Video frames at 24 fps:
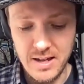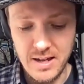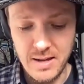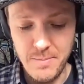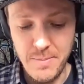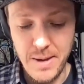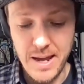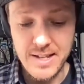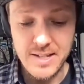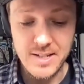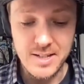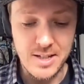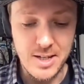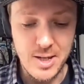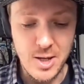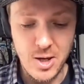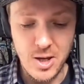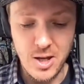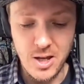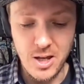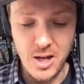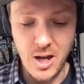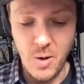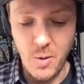And basically, you
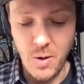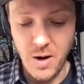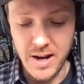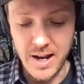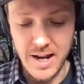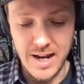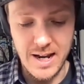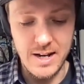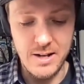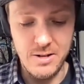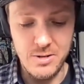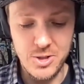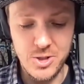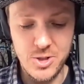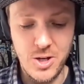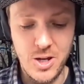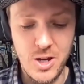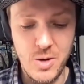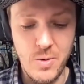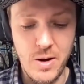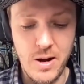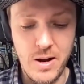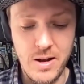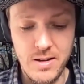can go on it and it'll show
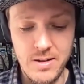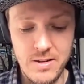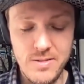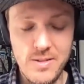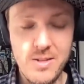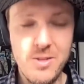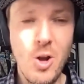you where.